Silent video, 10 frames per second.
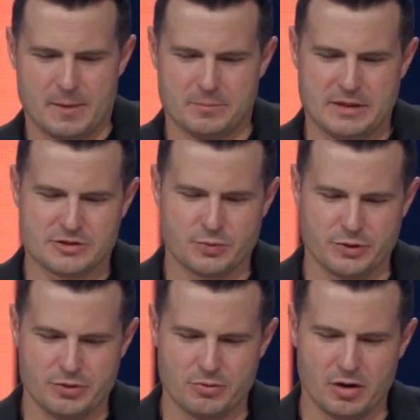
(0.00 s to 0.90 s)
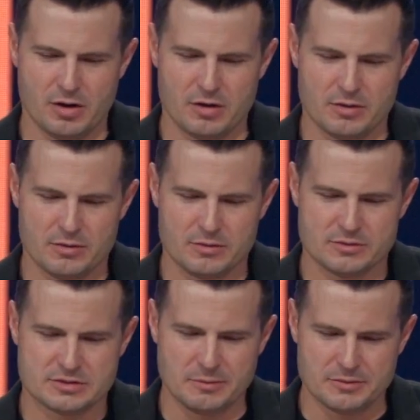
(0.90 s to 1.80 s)
But that's where you are,
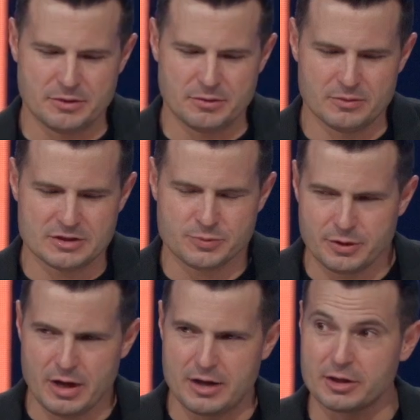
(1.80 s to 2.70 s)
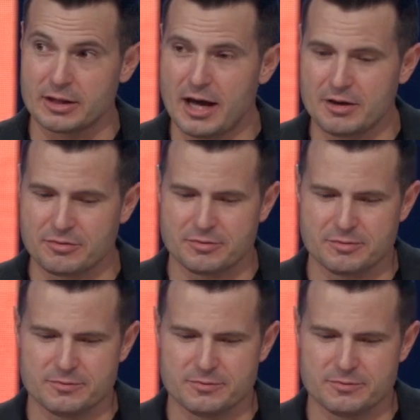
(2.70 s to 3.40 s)
some of you, that's where you're at in your life.